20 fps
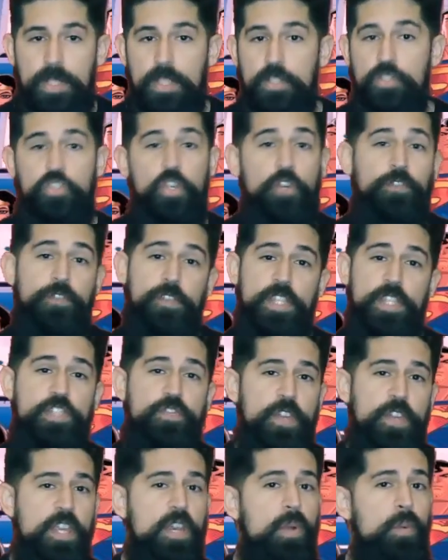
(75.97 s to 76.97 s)
So for
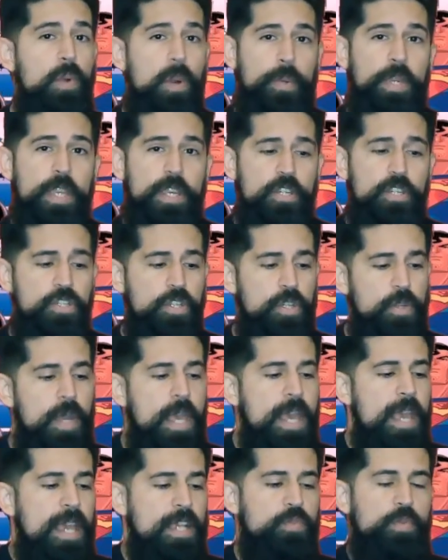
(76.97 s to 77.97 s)
this video, what we're going to
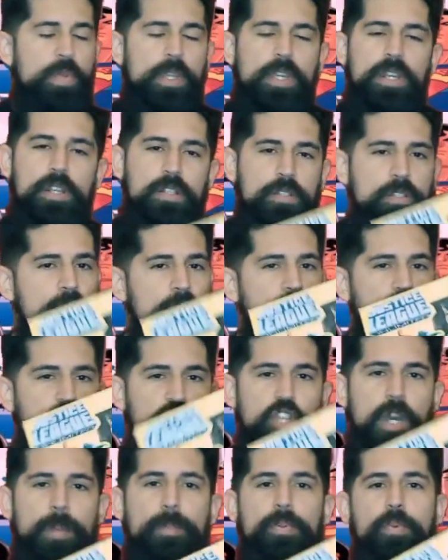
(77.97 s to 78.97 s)
do is we're going to
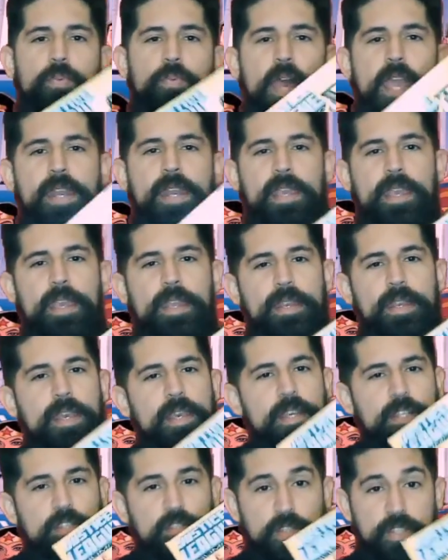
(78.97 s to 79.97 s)
jump right
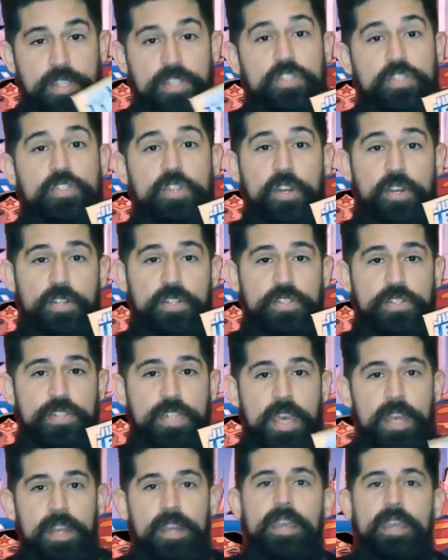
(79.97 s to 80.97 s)
into this starter
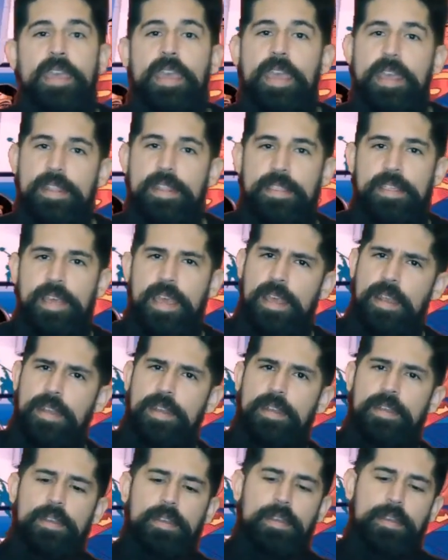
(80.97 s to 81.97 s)
set, and
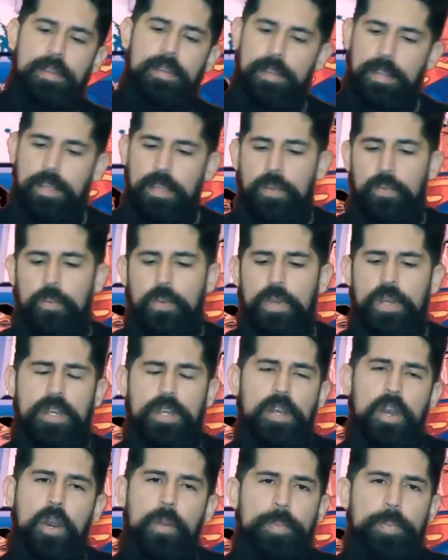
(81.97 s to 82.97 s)
then we're
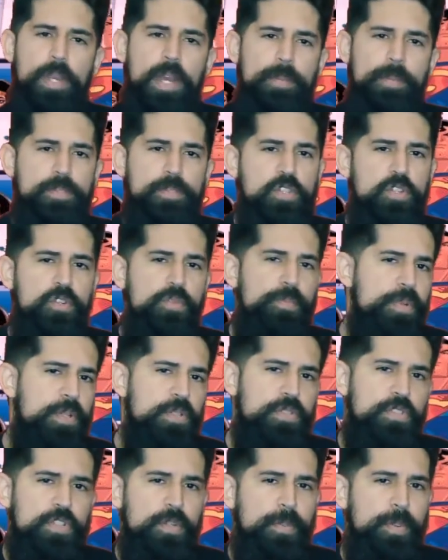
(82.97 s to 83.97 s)
going to open up 2
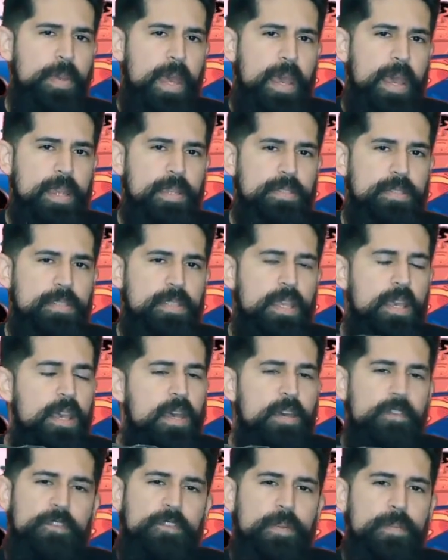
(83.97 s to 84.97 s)
booster packs
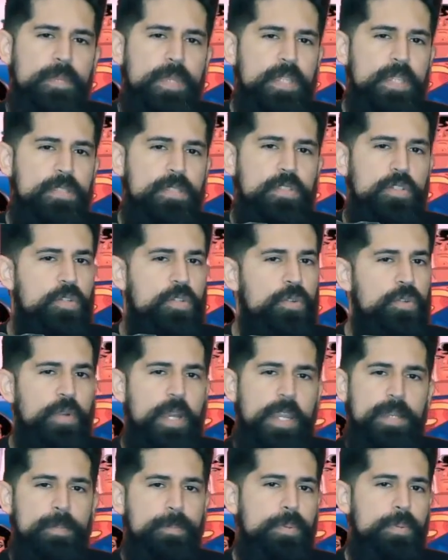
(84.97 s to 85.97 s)
from this
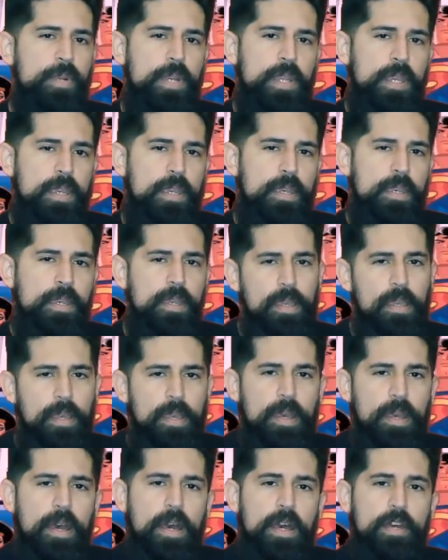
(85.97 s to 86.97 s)
great brick
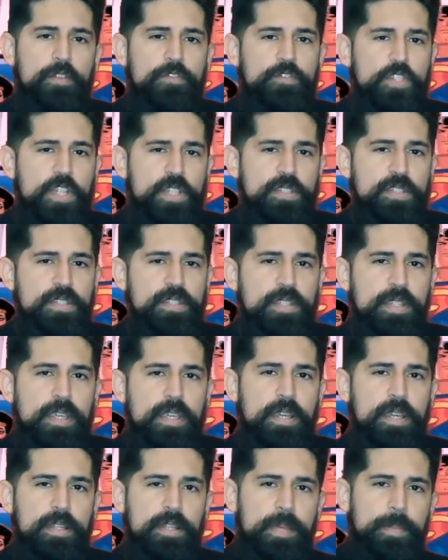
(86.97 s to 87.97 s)
of Justice
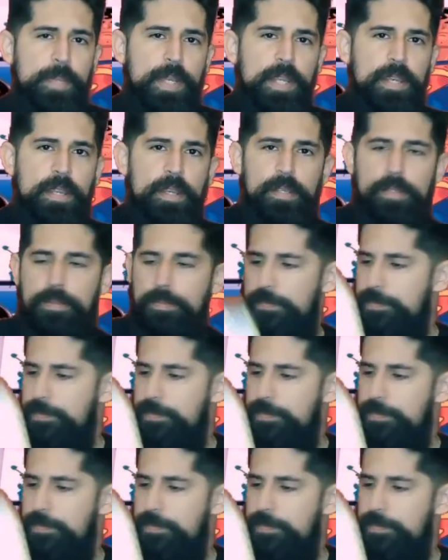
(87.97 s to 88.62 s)
League Unlimited.